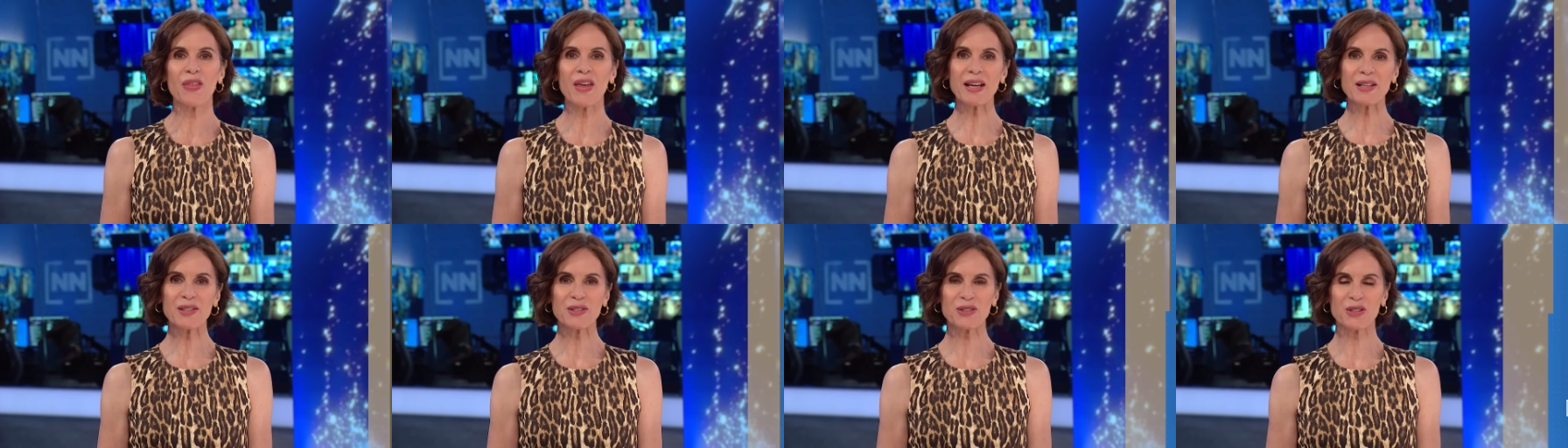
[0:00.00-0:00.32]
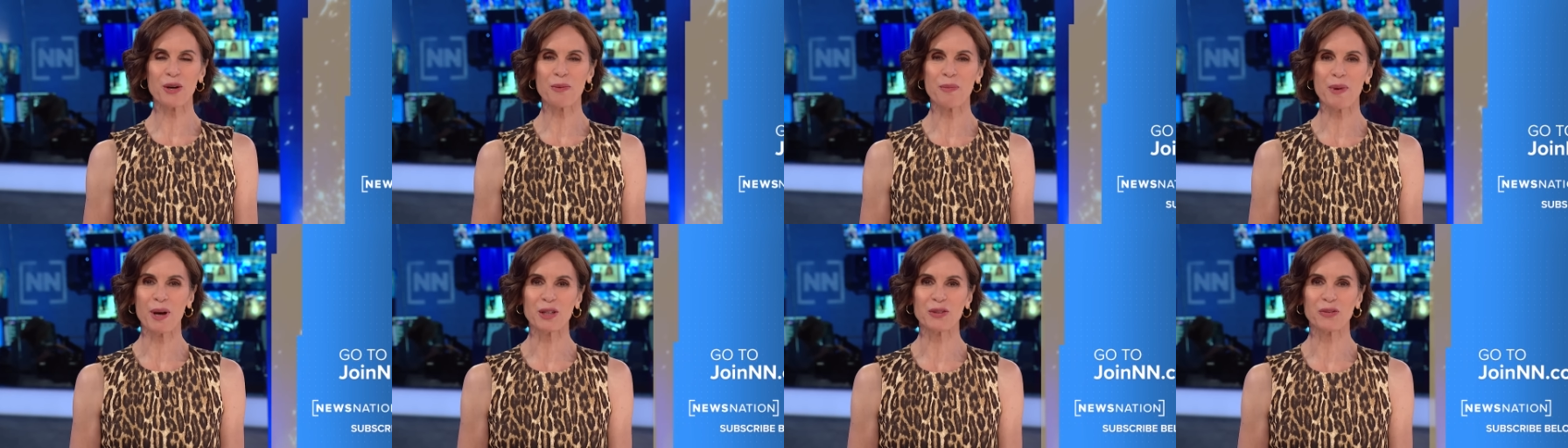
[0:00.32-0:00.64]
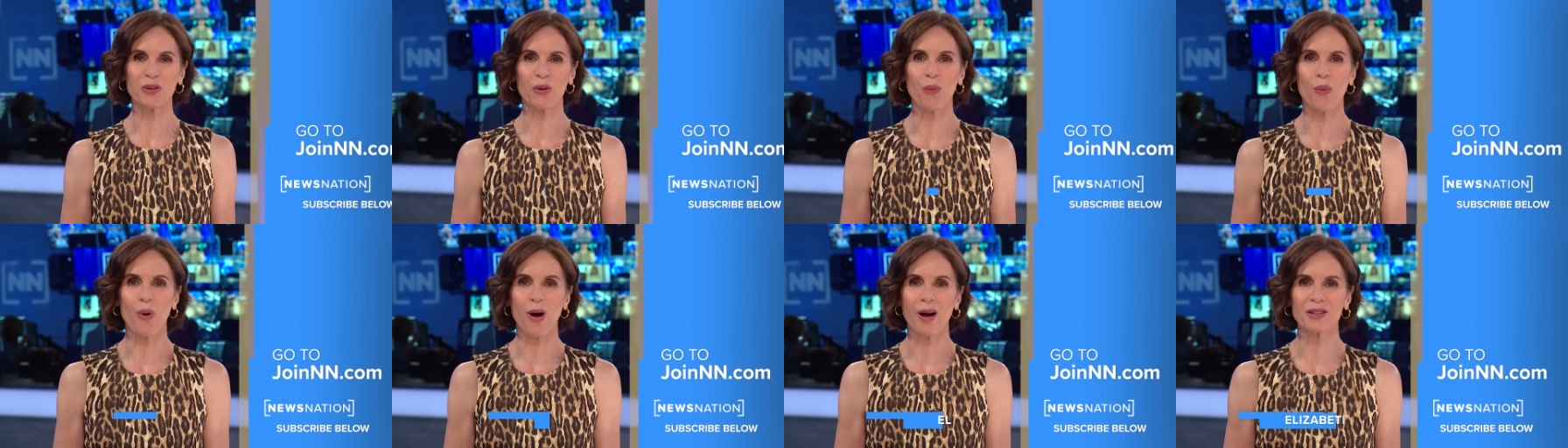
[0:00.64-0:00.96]
Thanks so
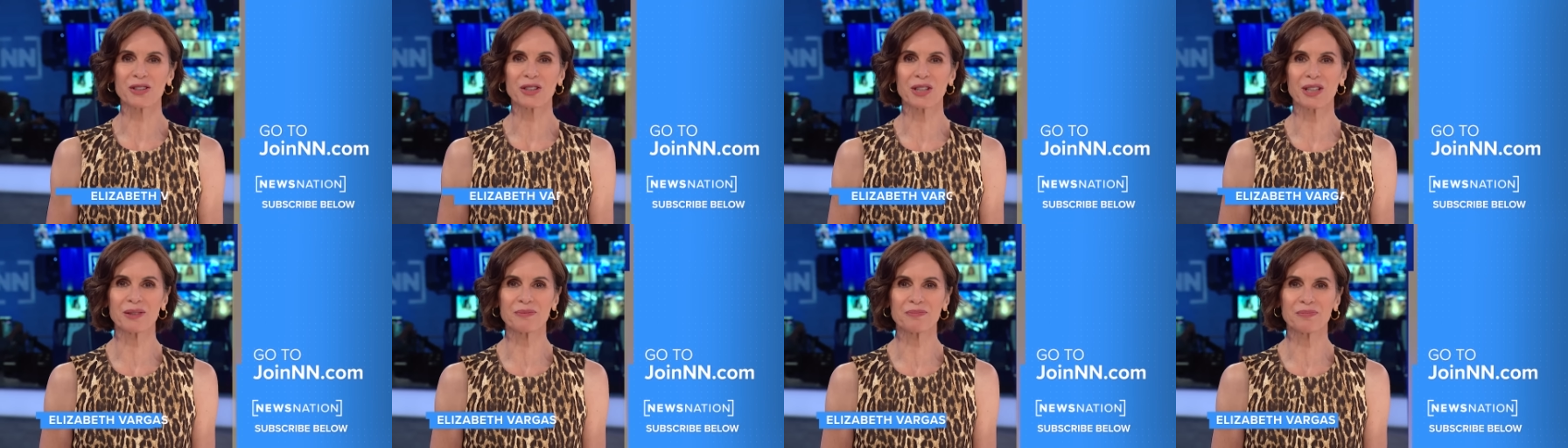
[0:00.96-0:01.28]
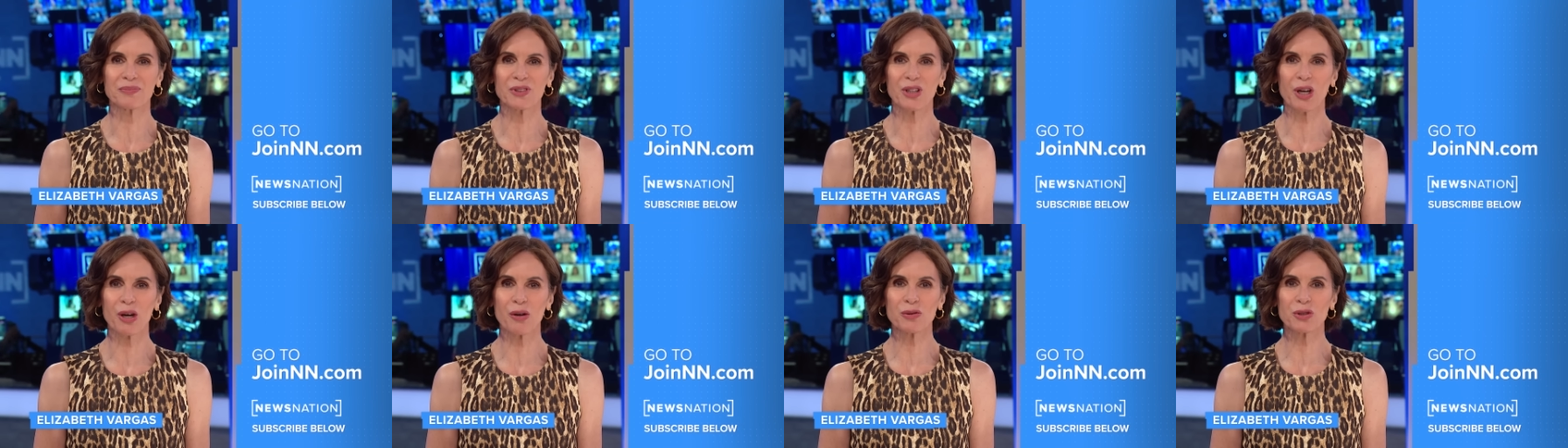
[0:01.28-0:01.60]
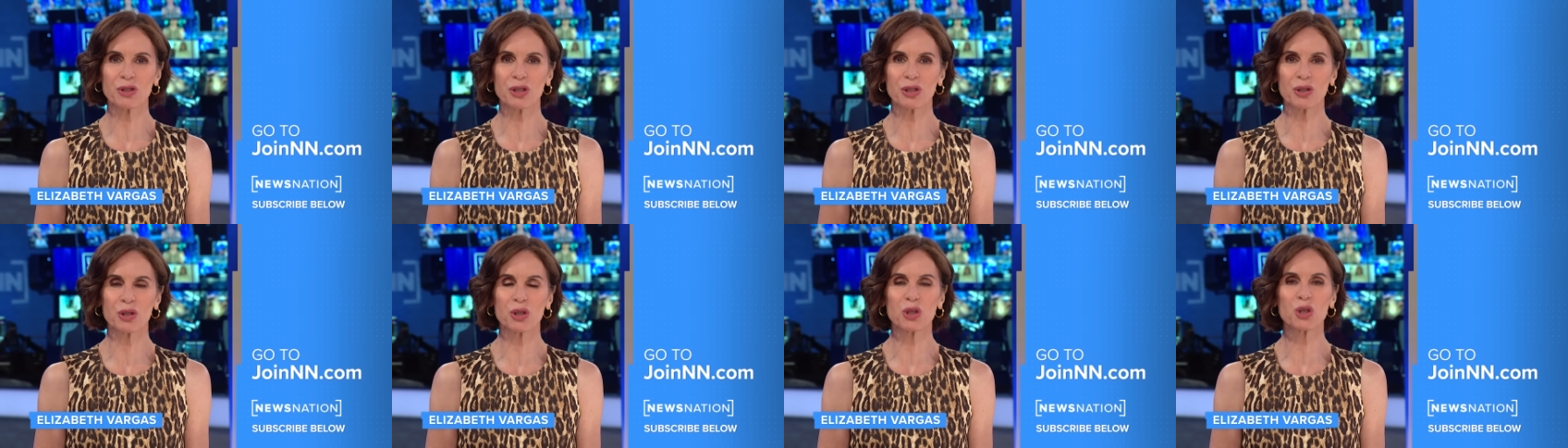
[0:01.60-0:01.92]
much for watching.
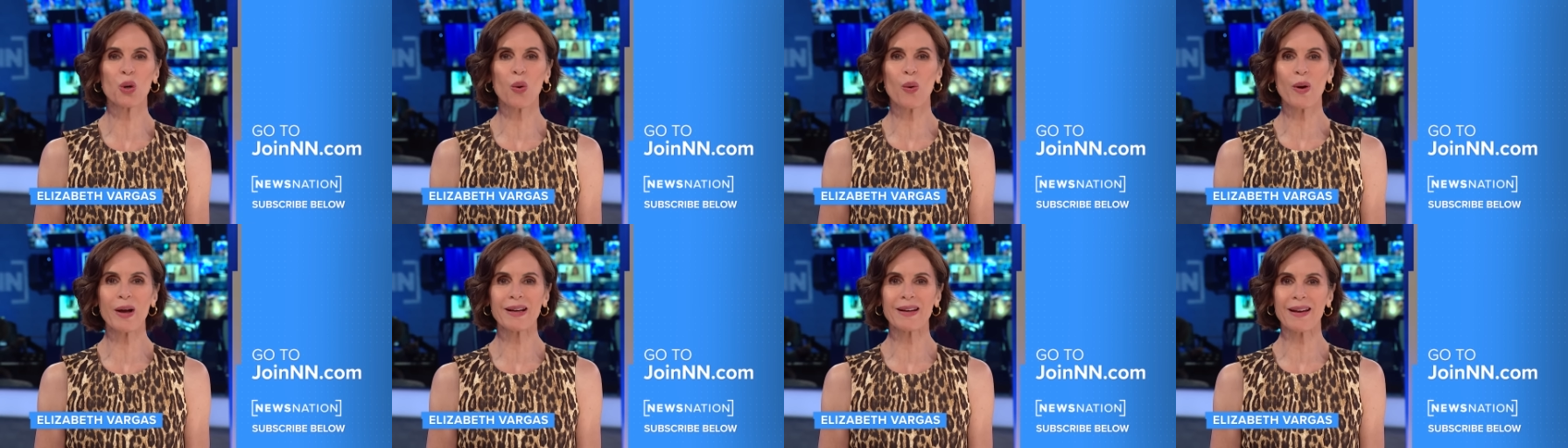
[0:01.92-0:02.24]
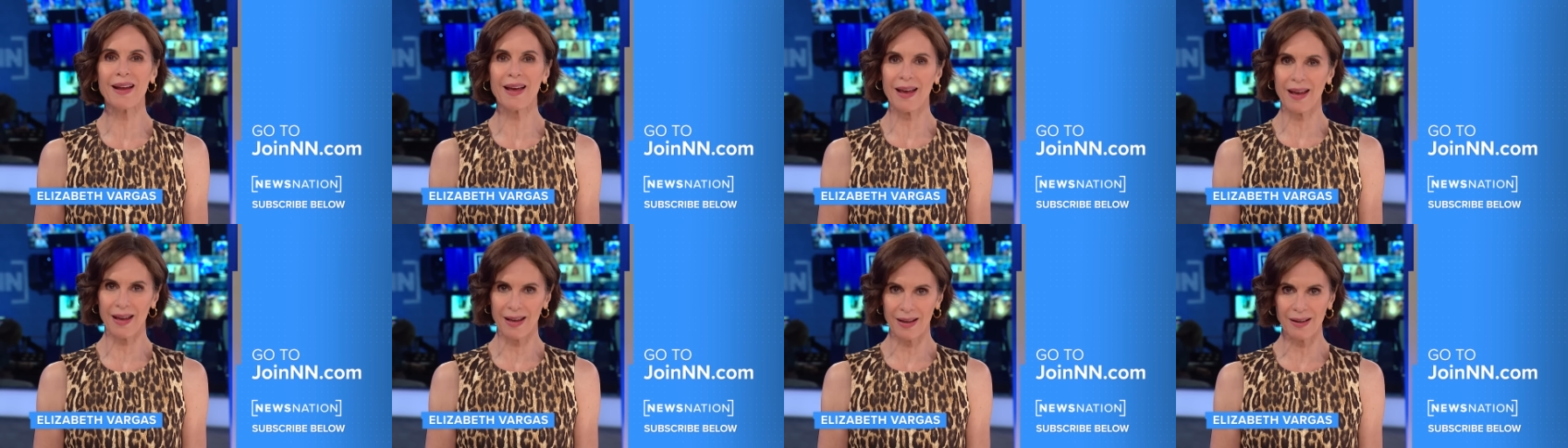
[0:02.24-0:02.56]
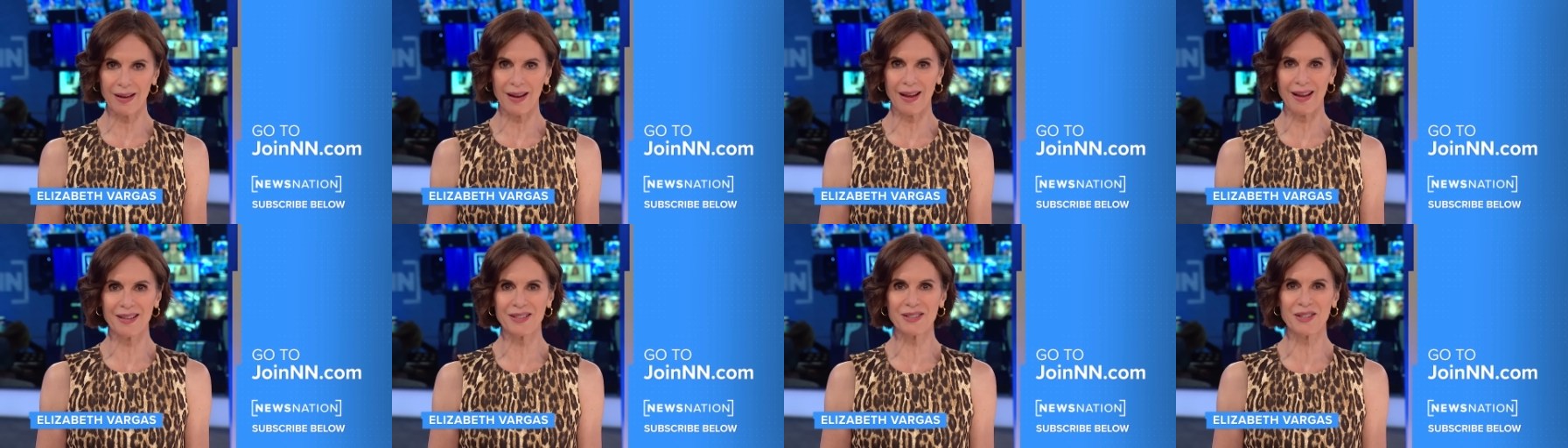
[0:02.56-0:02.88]
Go to
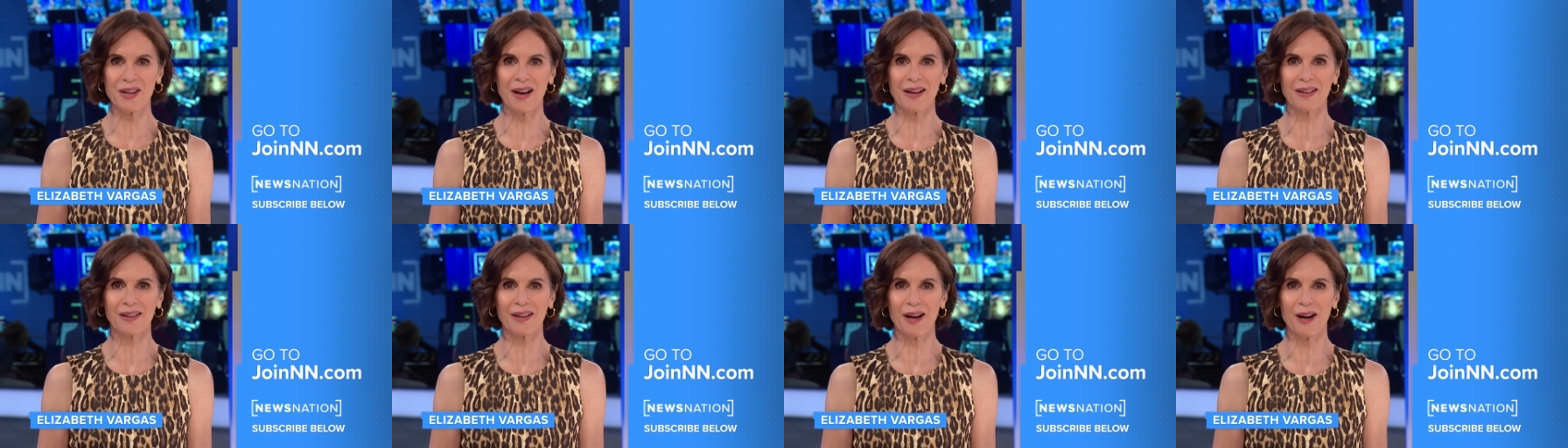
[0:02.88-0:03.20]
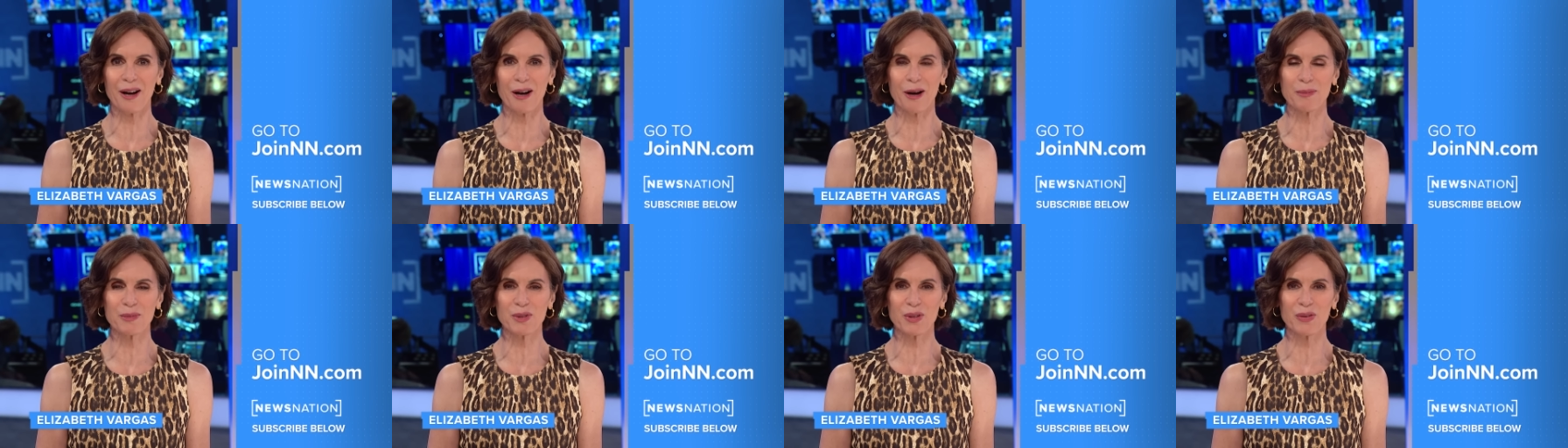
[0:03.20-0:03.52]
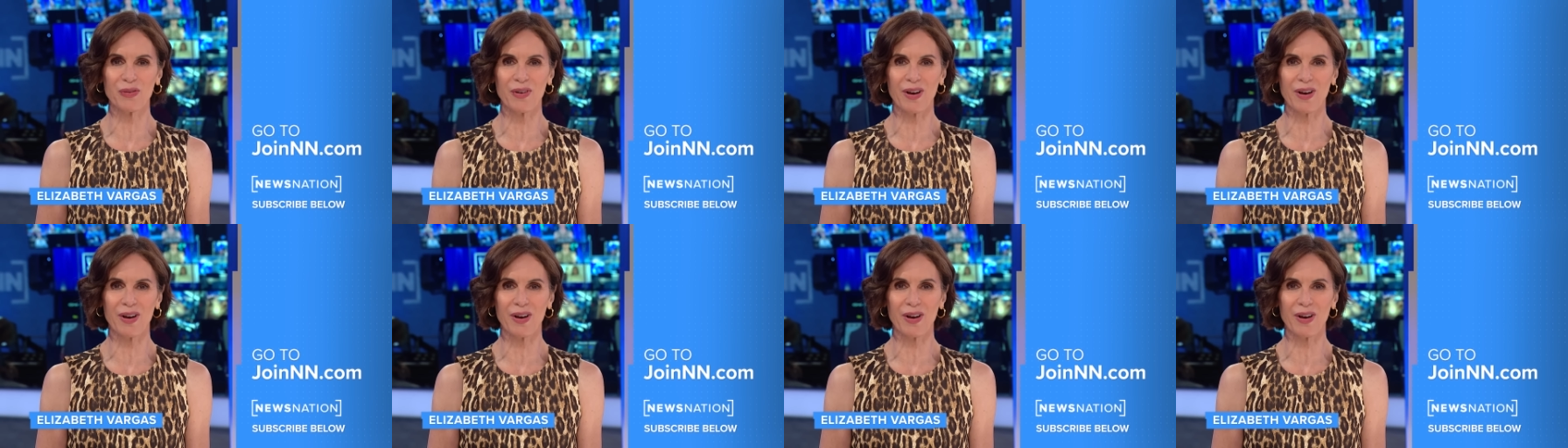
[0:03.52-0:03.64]
joinnn.com